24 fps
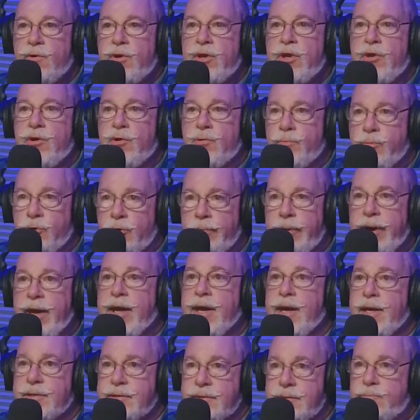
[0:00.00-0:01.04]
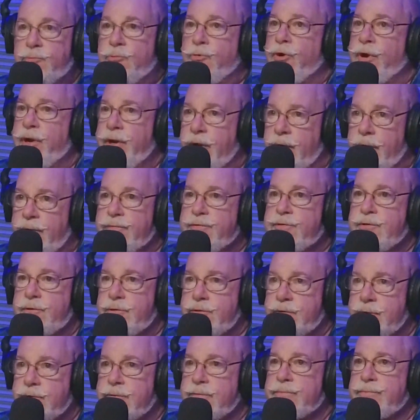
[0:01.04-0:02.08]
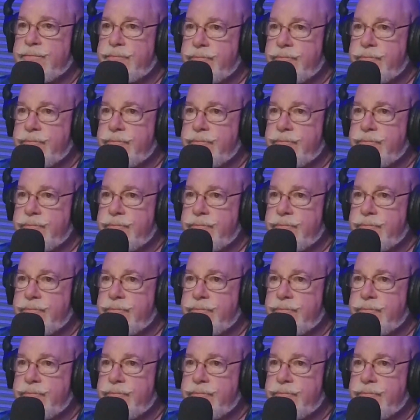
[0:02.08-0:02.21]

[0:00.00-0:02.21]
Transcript: Burbank has some great officers.